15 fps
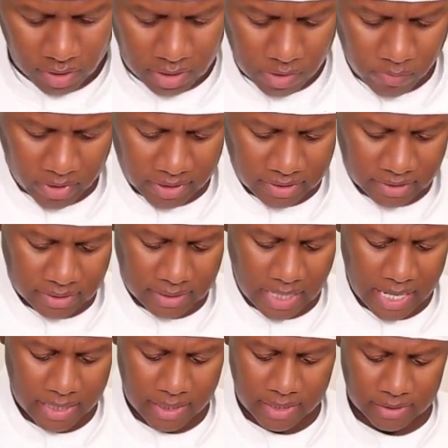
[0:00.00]
You're gonna
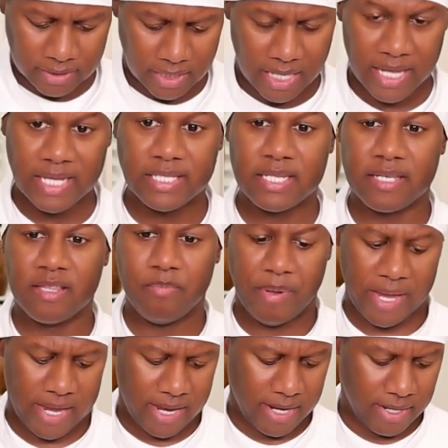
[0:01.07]
set this into the
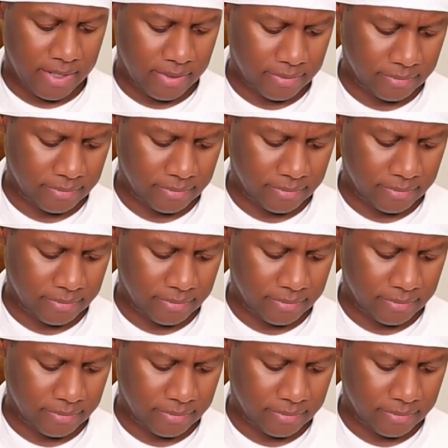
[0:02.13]
pan,